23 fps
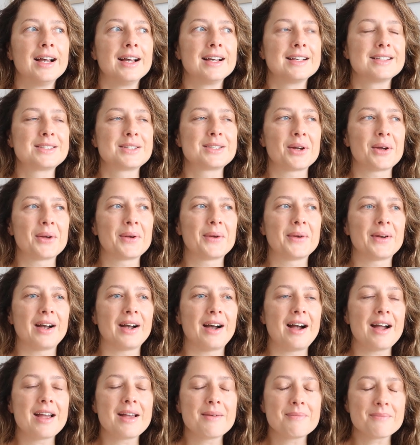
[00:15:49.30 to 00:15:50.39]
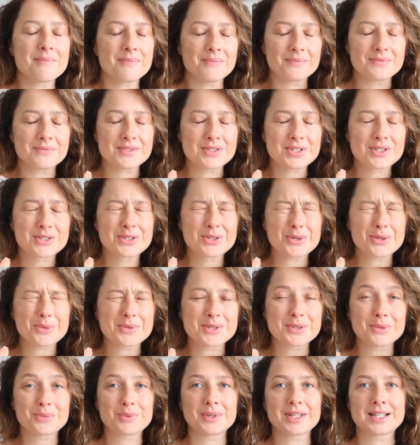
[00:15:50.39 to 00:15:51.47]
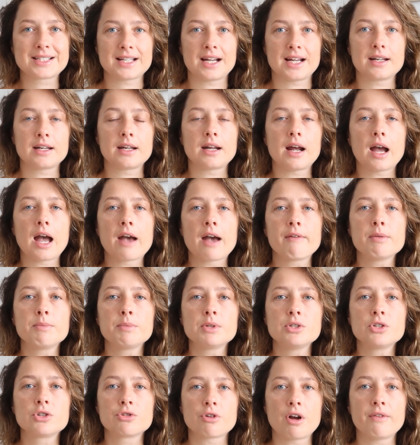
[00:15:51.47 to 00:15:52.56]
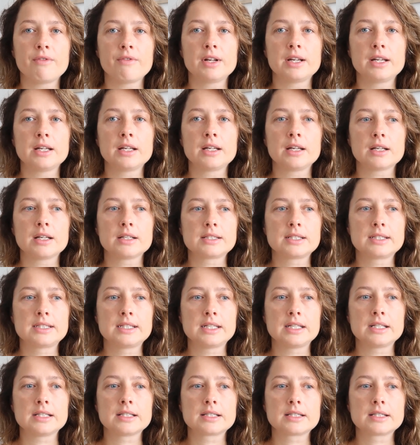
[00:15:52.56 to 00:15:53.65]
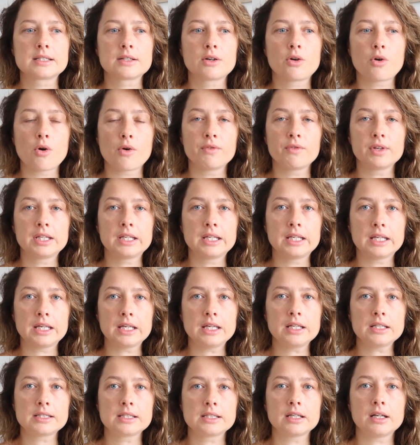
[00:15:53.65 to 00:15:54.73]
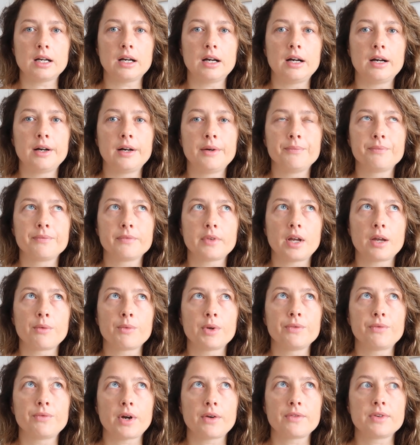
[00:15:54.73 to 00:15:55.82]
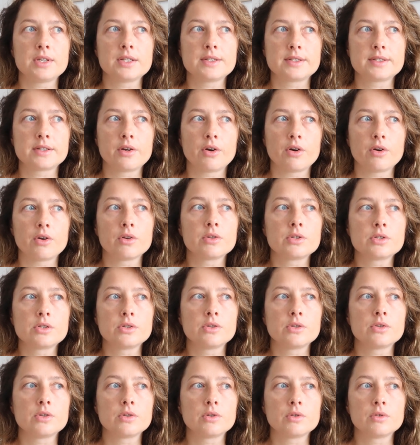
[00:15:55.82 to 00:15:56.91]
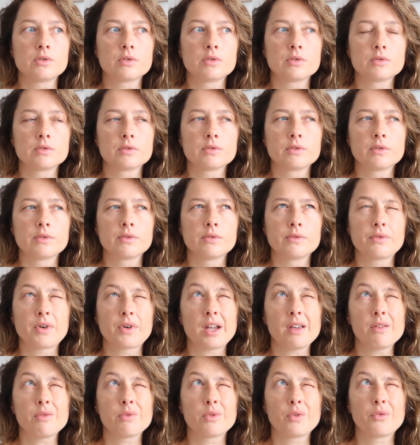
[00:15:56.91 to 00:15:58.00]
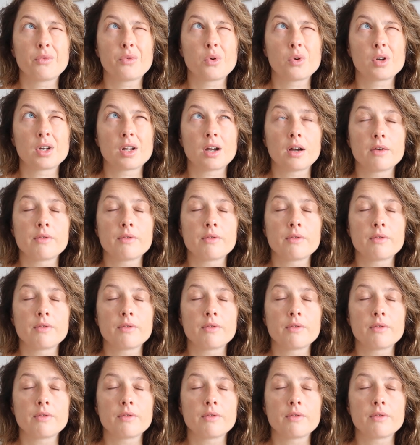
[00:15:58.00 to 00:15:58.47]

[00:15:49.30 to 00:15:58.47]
So I'm super excited. I haven't been traveling since COVID hit. I went 5 years ago to 5 or 4.5.